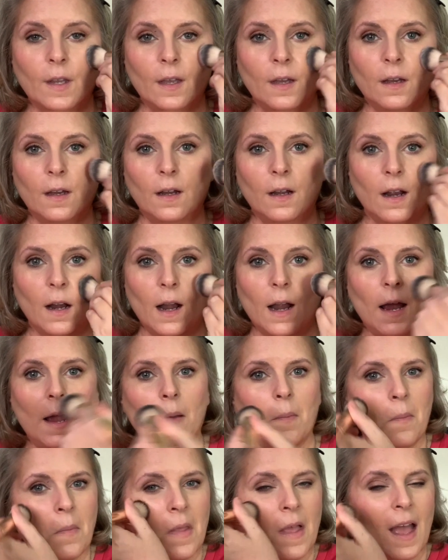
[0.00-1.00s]
All right.
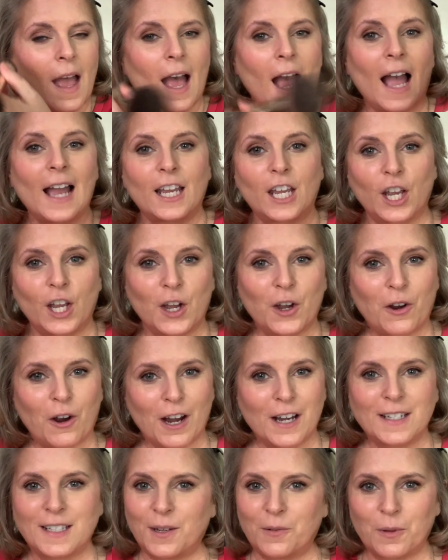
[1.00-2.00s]
I could go
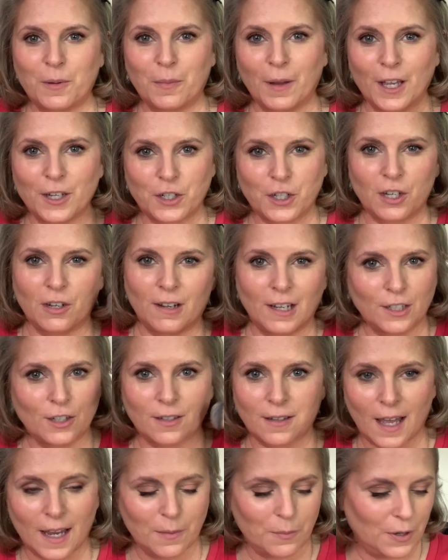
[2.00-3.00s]
crazy with blush too. I
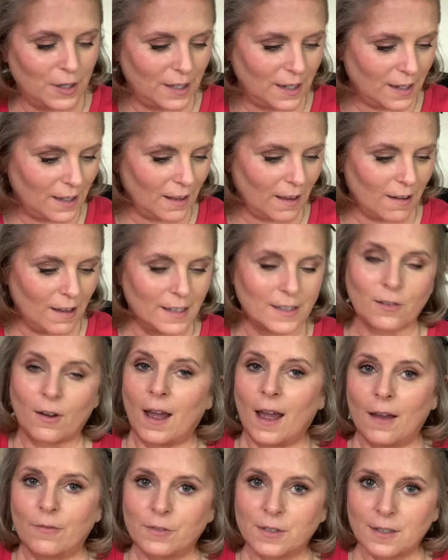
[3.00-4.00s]
just like putting it on, so I
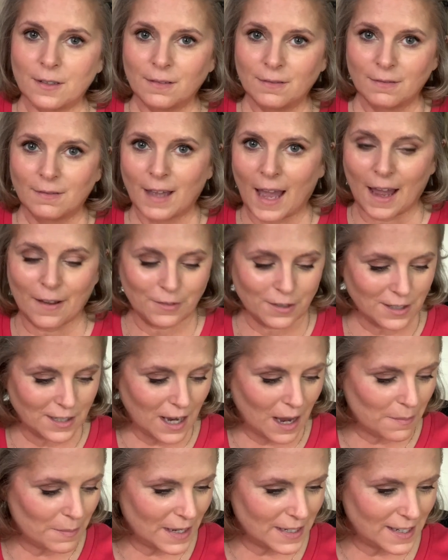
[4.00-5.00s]
have to
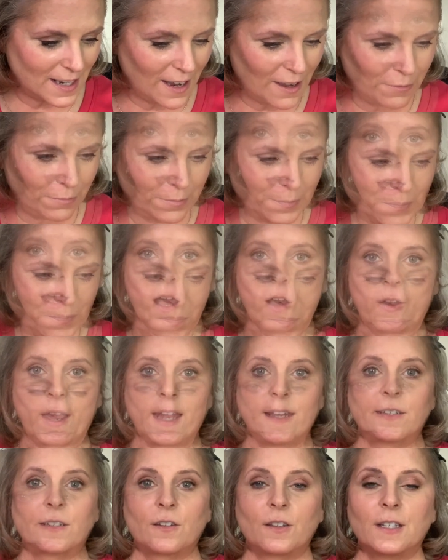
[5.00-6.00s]
stop myself.
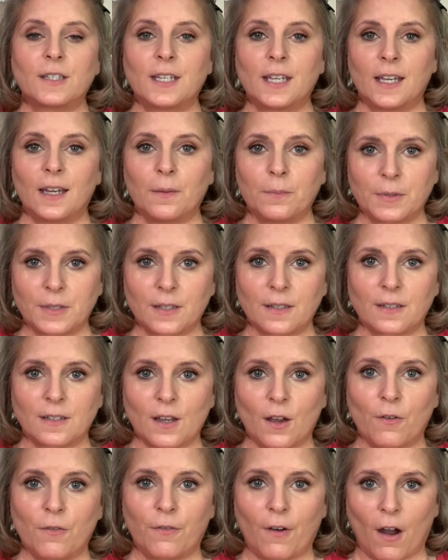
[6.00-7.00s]
Okay, so the tips
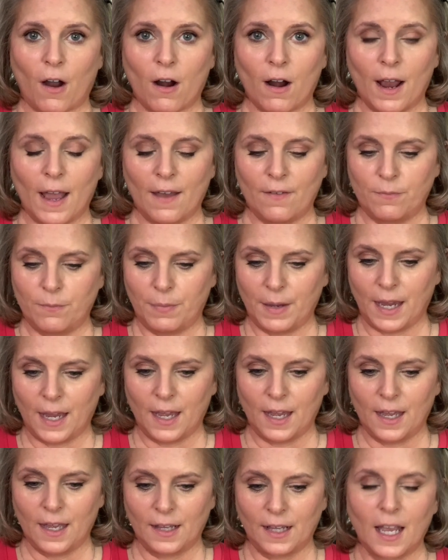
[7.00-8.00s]
so far have
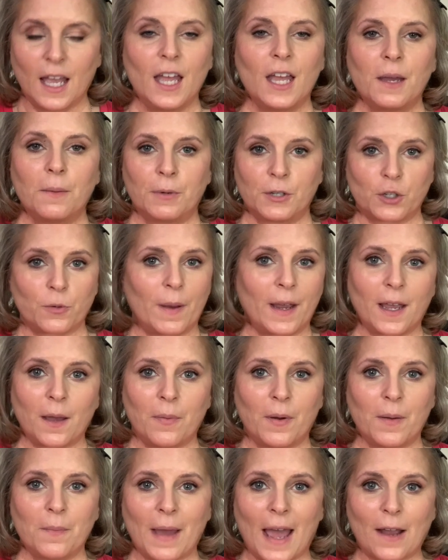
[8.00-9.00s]
been put your makeup
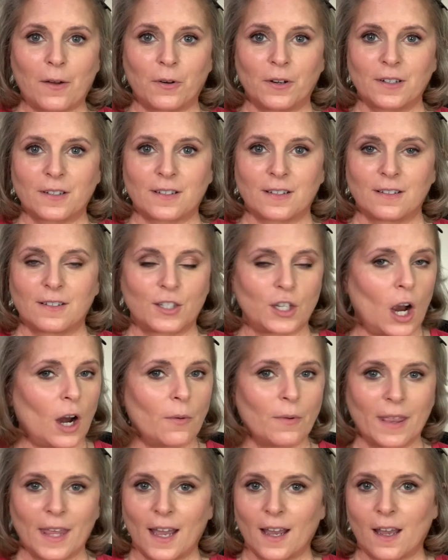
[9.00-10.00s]
on backwards. Start
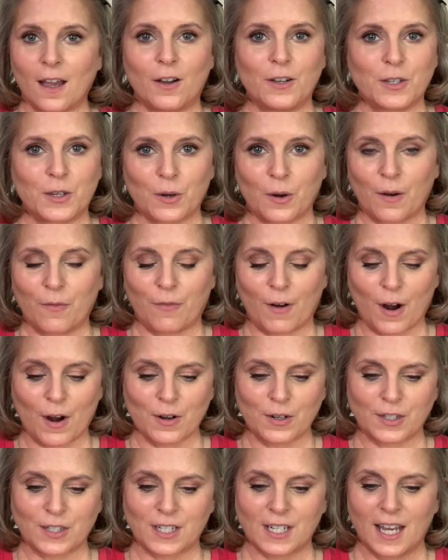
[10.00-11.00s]
with that contour
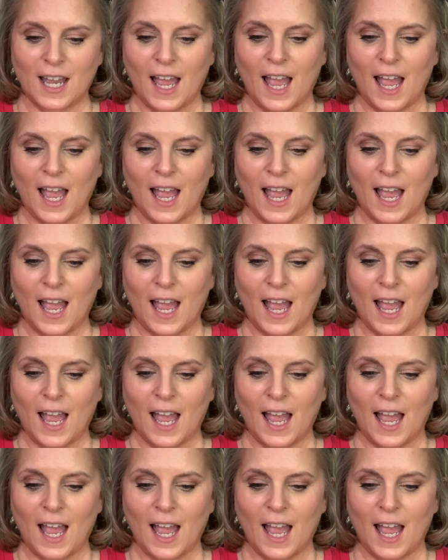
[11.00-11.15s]
first.